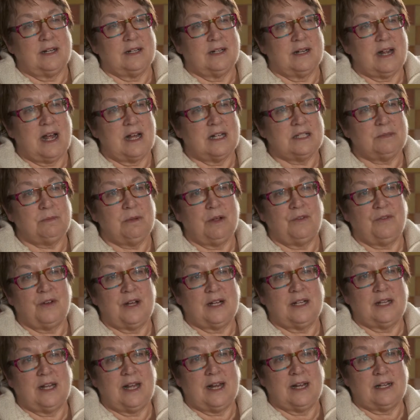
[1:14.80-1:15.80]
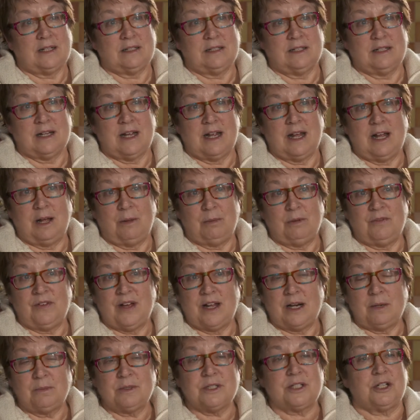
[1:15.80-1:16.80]
and asked me if I'd like help with
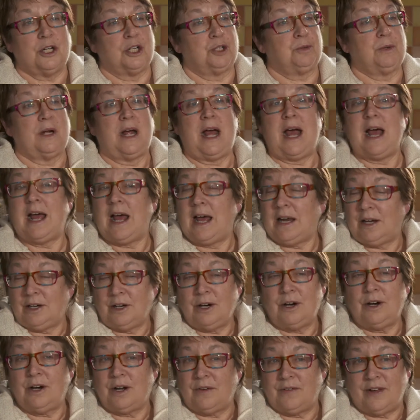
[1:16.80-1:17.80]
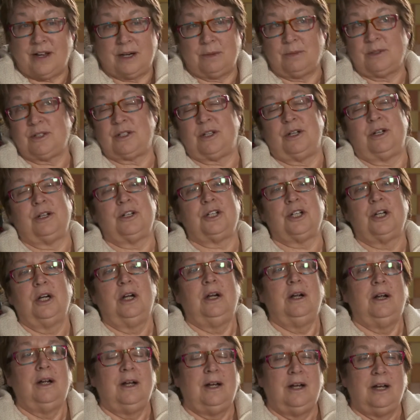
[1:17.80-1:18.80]
animal search. Well, I hadn't heard of animal search.
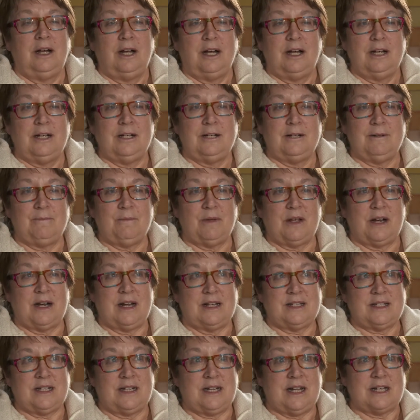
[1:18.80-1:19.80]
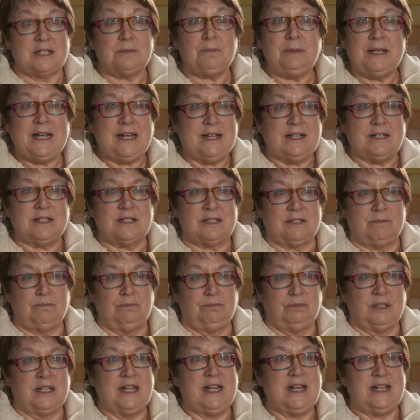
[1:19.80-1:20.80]
And I said, yes, please,
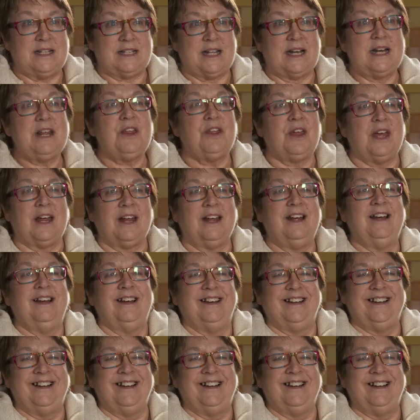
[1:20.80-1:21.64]
please, anything.